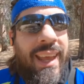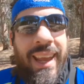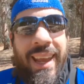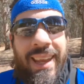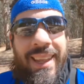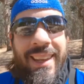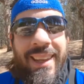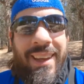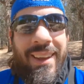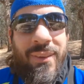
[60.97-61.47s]

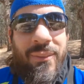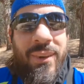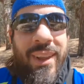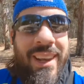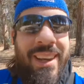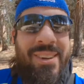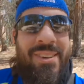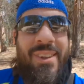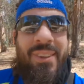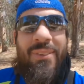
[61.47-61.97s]
and run
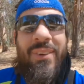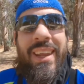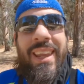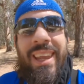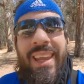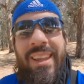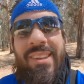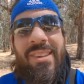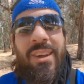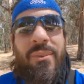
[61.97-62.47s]
into the
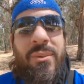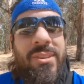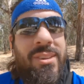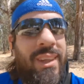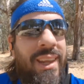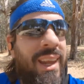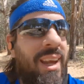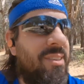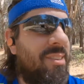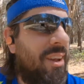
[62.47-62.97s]
weekend. So we'll see
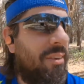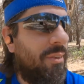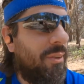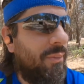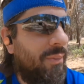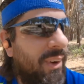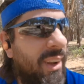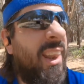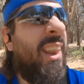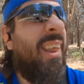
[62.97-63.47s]
you guys after the
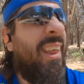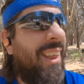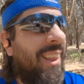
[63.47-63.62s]
run.